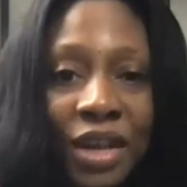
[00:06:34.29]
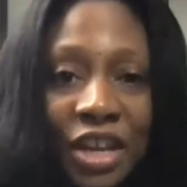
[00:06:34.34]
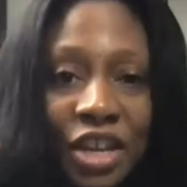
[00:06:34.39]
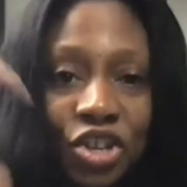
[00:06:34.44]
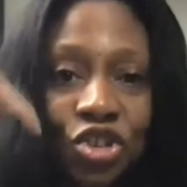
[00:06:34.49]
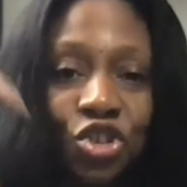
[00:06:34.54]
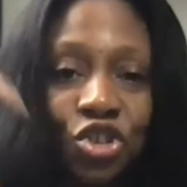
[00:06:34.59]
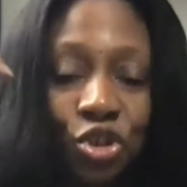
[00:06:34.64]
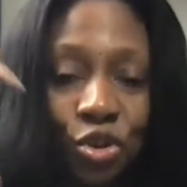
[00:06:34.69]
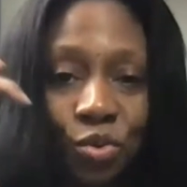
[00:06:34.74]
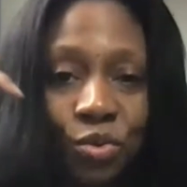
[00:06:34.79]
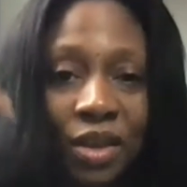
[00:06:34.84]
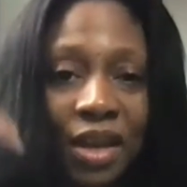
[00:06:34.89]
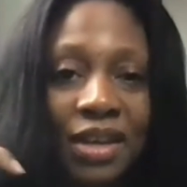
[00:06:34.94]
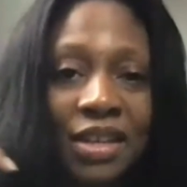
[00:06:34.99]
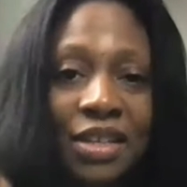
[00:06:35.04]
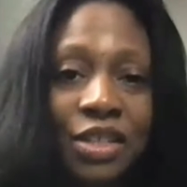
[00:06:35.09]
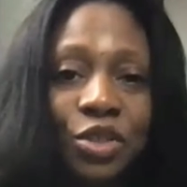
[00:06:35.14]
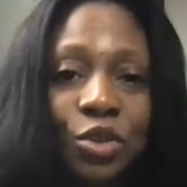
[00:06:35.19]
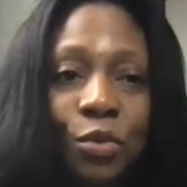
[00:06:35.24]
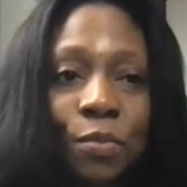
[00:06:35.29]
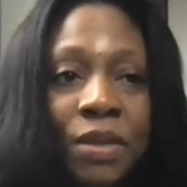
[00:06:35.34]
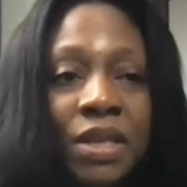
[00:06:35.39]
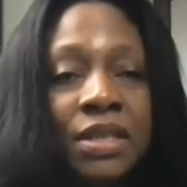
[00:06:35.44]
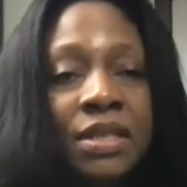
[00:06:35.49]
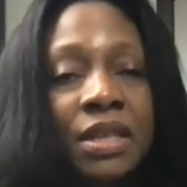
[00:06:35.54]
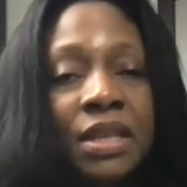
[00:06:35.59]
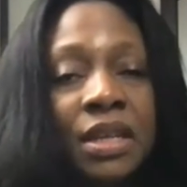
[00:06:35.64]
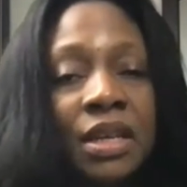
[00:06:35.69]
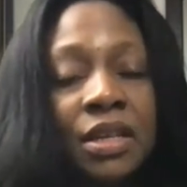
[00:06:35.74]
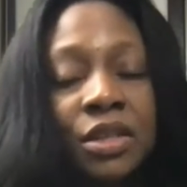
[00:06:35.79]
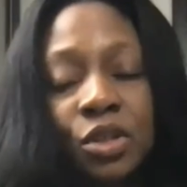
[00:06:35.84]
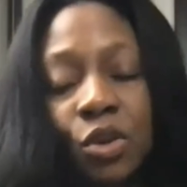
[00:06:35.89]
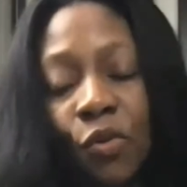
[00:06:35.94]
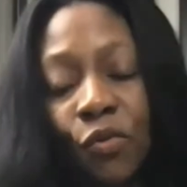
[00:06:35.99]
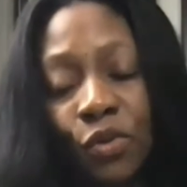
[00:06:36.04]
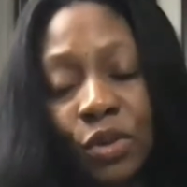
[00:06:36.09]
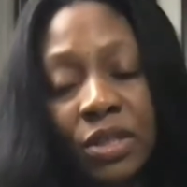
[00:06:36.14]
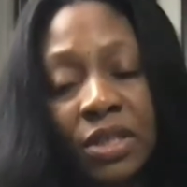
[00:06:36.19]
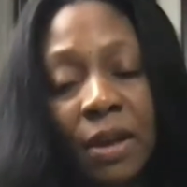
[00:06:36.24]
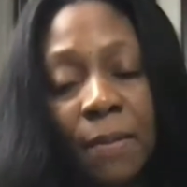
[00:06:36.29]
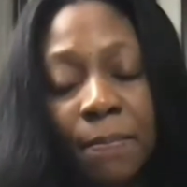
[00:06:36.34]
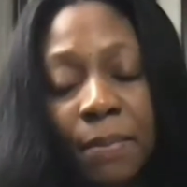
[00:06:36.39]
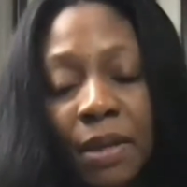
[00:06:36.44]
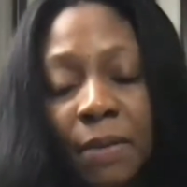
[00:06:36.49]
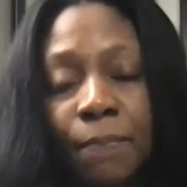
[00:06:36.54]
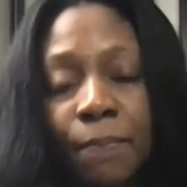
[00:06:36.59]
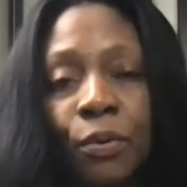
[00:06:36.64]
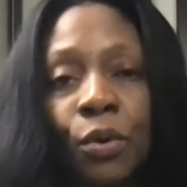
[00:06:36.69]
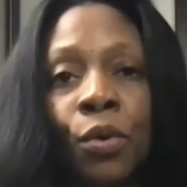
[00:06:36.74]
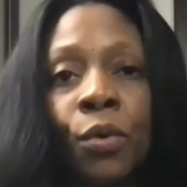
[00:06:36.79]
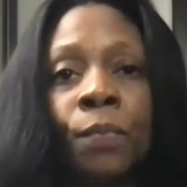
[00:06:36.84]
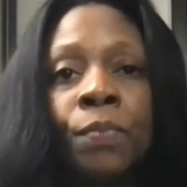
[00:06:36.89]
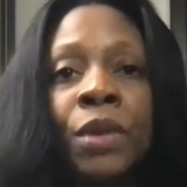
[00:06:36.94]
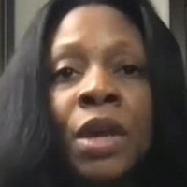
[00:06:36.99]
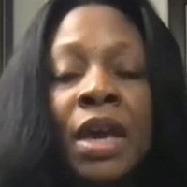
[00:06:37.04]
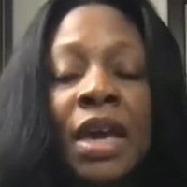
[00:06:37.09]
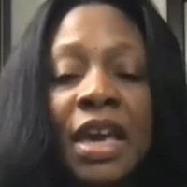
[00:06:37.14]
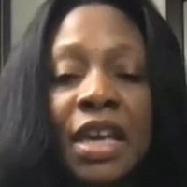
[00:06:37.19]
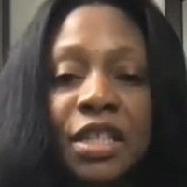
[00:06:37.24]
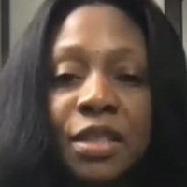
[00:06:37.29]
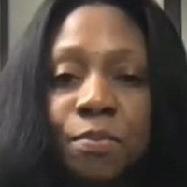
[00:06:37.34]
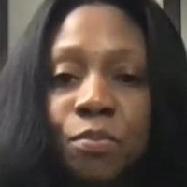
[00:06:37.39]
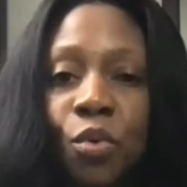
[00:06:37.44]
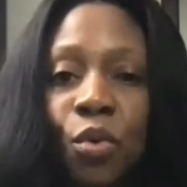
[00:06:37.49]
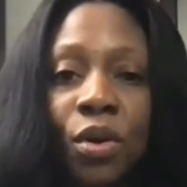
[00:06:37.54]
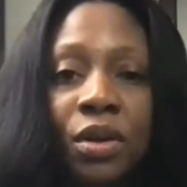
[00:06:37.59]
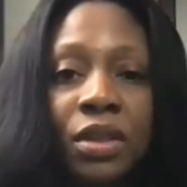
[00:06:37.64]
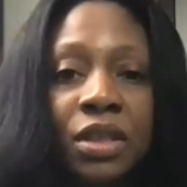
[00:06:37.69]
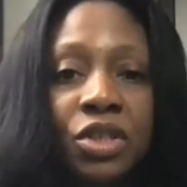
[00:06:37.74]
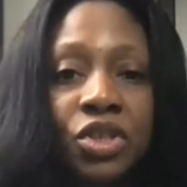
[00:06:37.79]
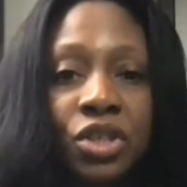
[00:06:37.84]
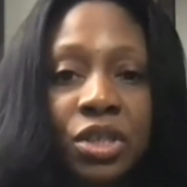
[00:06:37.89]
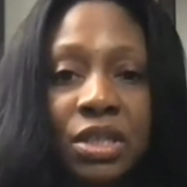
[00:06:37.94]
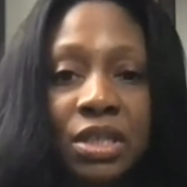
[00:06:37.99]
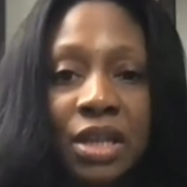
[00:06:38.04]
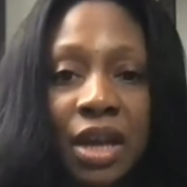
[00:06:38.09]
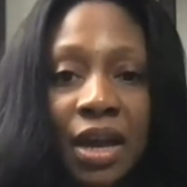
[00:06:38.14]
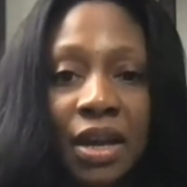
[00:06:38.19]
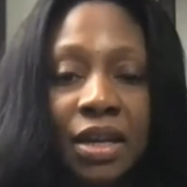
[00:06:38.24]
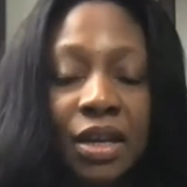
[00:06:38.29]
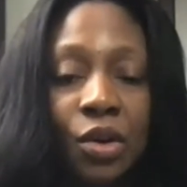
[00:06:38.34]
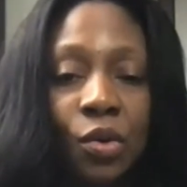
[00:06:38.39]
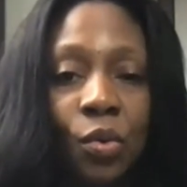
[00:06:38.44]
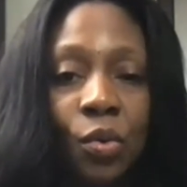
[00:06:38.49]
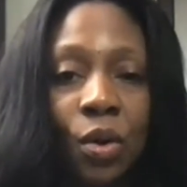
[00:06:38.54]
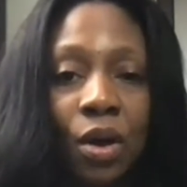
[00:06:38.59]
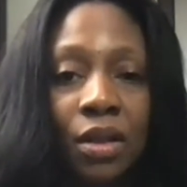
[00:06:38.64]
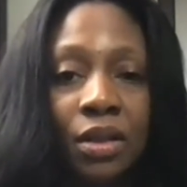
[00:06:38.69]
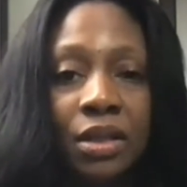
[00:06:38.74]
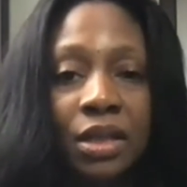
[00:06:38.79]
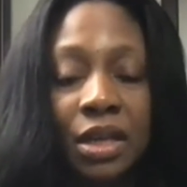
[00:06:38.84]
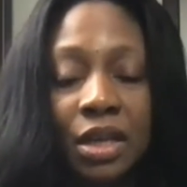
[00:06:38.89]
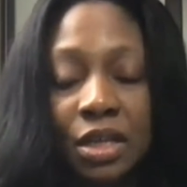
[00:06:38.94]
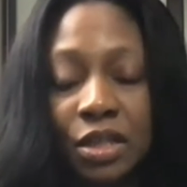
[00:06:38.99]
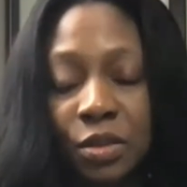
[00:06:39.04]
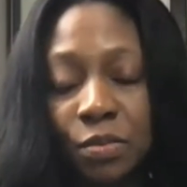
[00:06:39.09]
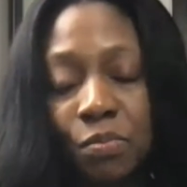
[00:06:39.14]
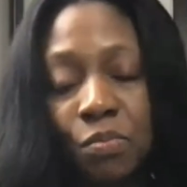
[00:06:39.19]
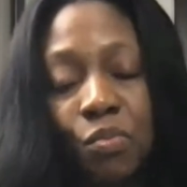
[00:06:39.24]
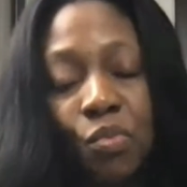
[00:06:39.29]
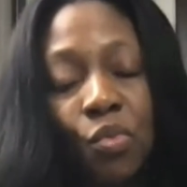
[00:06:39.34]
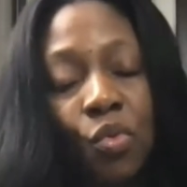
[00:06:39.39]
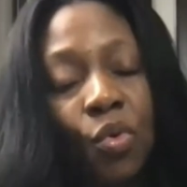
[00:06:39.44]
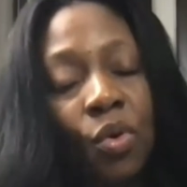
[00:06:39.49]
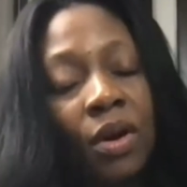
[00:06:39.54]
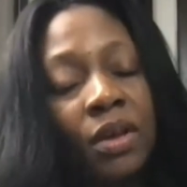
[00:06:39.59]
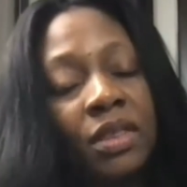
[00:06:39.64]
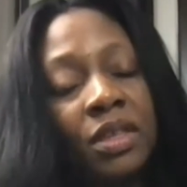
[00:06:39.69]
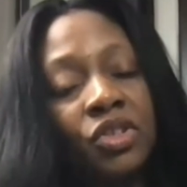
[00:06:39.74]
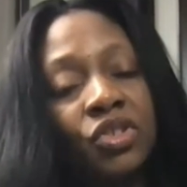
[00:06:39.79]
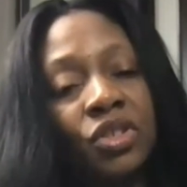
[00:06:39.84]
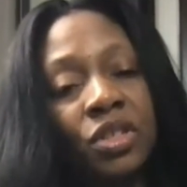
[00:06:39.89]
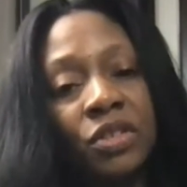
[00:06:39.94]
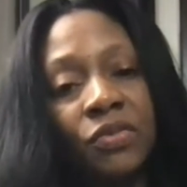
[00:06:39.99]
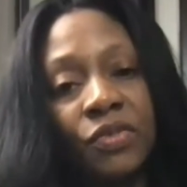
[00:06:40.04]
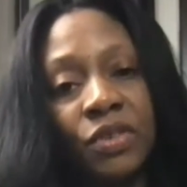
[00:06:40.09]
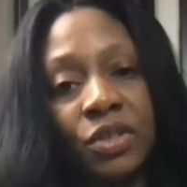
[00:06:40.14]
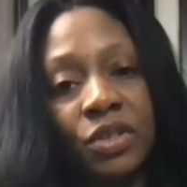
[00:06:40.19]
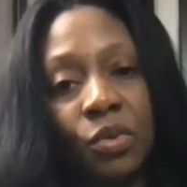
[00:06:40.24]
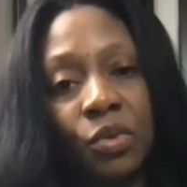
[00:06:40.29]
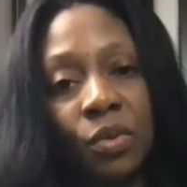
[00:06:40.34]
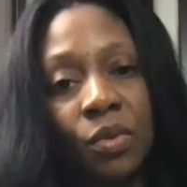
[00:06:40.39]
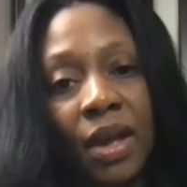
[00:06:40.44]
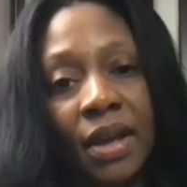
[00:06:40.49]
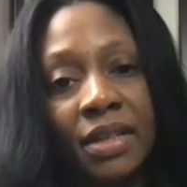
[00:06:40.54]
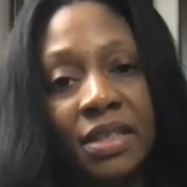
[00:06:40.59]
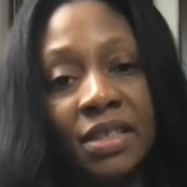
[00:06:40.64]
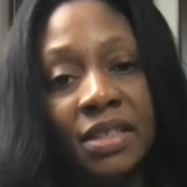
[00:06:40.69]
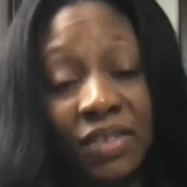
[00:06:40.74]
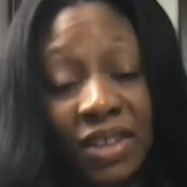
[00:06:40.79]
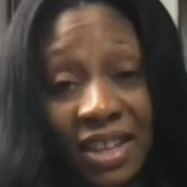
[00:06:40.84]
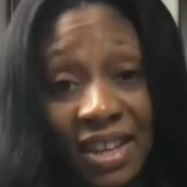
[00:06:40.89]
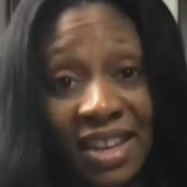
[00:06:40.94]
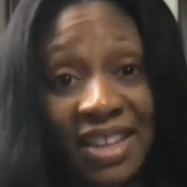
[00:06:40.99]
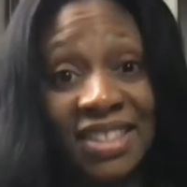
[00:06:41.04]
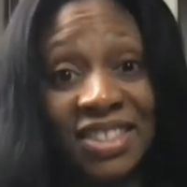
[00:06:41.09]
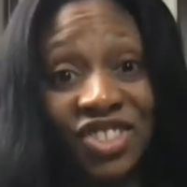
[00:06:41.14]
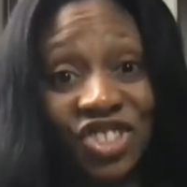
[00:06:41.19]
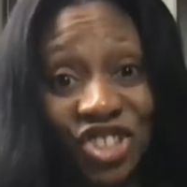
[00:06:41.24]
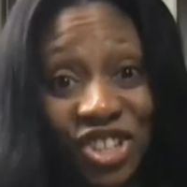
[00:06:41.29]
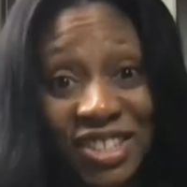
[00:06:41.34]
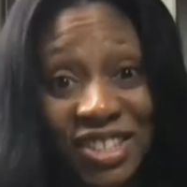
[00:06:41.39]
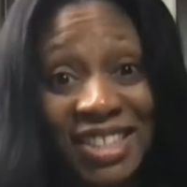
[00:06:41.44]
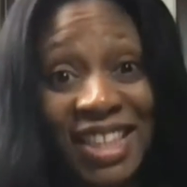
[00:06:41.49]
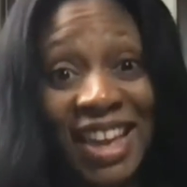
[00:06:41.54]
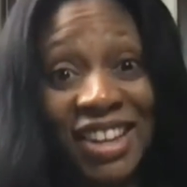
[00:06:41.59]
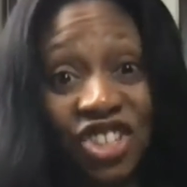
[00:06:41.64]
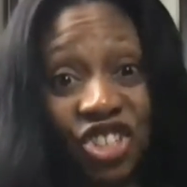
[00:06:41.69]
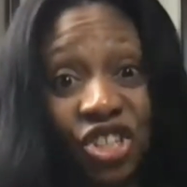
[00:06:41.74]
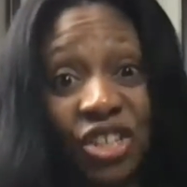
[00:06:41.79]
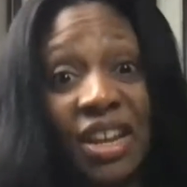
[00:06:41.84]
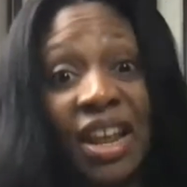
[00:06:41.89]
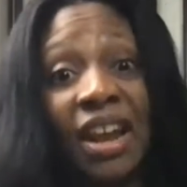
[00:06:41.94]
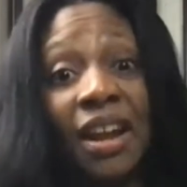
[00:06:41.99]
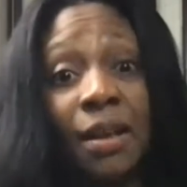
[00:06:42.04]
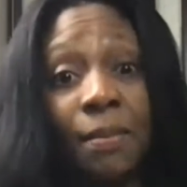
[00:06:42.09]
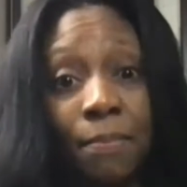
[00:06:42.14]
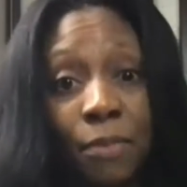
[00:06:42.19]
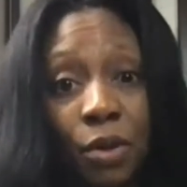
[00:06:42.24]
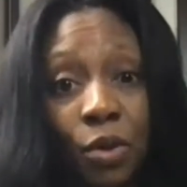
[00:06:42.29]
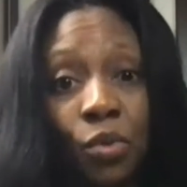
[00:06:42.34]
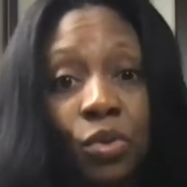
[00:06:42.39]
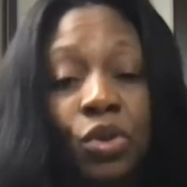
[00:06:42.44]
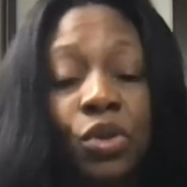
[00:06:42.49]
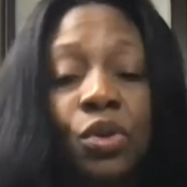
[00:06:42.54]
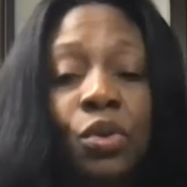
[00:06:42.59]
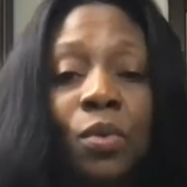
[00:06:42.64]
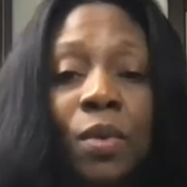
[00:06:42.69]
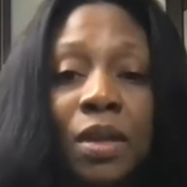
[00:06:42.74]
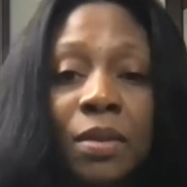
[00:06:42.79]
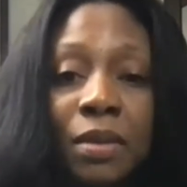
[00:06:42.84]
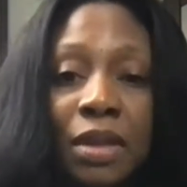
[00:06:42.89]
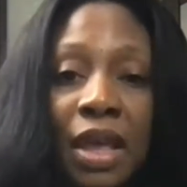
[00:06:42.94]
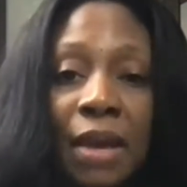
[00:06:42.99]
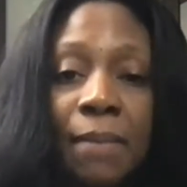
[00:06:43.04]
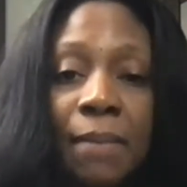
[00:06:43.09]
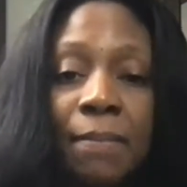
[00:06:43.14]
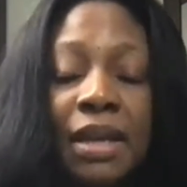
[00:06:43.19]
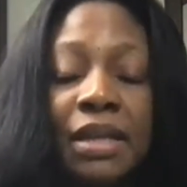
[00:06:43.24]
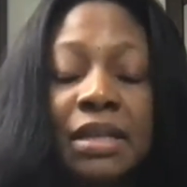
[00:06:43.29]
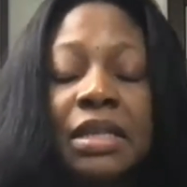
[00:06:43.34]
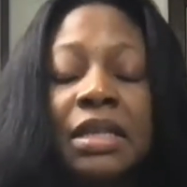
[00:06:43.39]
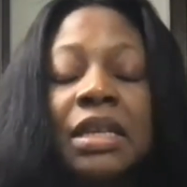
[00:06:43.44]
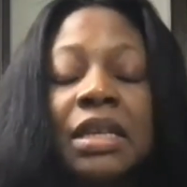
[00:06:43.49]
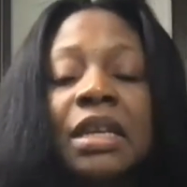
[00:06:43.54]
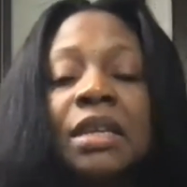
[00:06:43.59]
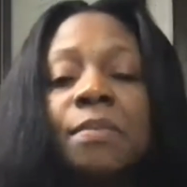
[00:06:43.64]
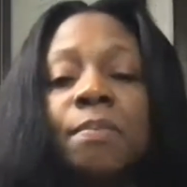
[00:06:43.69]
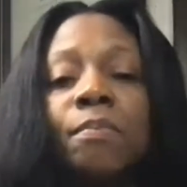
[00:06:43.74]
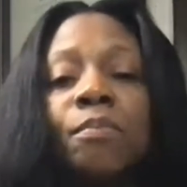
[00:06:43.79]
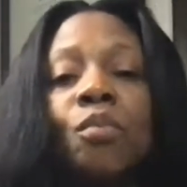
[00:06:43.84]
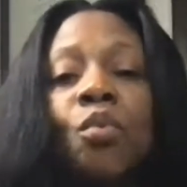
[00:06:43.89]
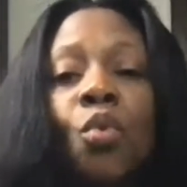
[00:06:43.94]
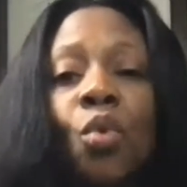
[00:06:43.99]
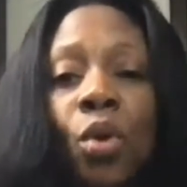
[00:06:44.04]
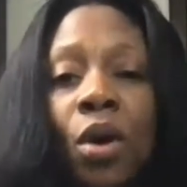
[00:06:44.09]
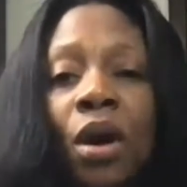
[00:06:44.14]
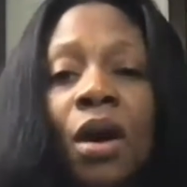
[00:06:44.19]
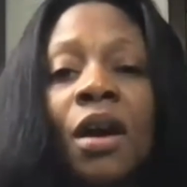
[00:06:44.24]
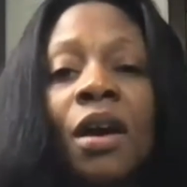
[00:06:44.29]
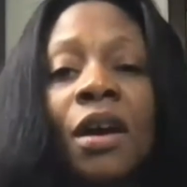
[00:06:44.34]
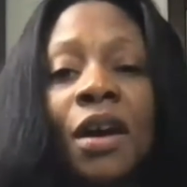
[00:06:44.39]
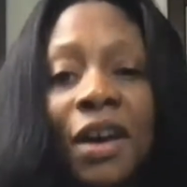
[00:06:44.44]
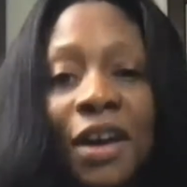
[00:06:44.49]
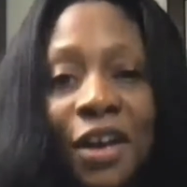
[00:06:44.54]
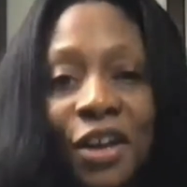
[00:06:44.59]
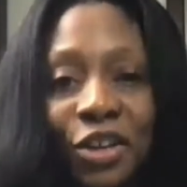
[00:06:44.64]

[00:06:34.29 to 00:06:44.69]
issue that is obesity. So for some people, it's more than just diet quality. It's more than just physical activity. It's just that genetic milieu, and they may need more,